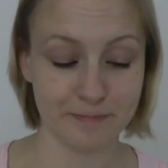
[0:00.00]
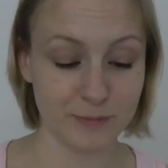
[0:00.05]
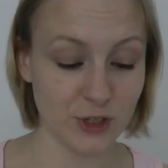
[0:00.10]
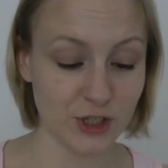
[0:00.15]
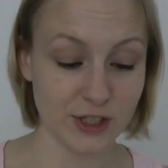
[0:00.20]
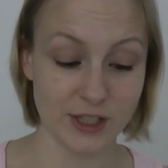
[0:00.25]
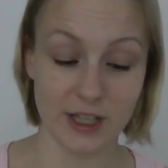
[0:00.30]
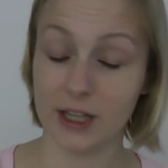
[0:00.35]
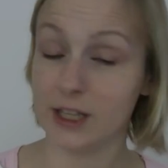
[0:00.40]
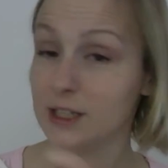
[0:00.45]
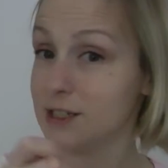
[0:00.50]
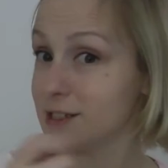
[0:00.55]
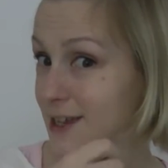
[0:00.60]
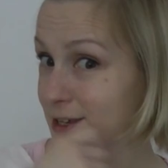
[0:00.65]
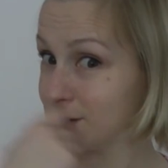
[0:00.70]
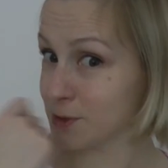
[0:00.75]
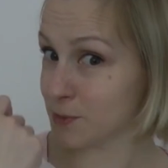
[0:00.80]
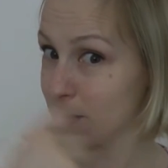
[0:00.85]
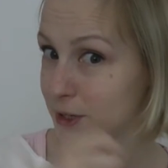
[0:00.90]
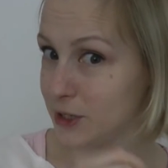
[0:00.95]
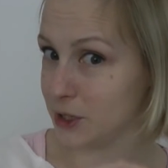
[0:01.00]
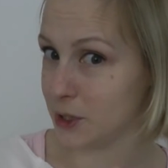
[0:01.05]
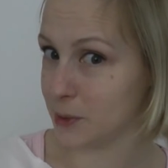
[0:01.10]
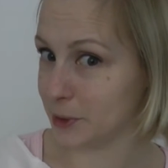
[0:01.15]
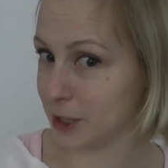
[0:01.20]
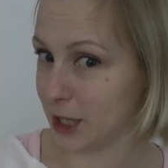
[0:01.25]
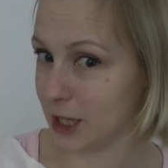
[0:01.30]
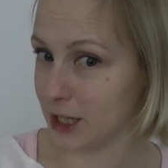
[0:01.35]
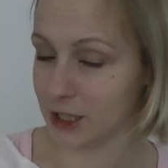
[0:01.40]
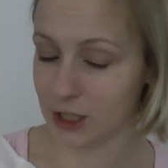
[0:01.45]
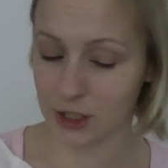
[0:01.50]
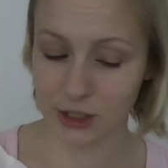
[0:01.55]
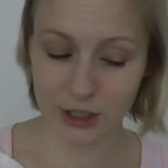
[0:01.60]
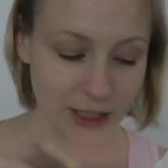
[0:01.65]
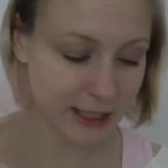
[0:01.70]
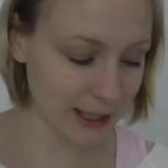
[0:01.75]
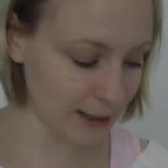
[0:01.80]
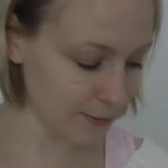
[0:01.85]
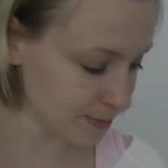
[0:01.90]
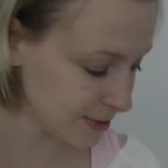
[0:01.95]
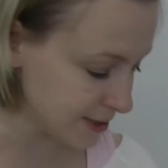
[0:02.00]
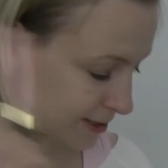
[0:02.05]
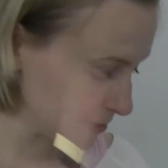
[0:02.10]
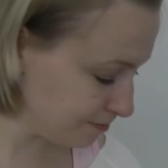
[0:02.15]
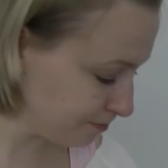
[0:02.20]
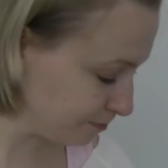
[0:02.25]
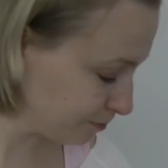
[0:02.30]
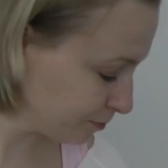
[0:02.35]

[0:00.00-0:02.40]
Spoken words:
just like it does when you apply it on your lips.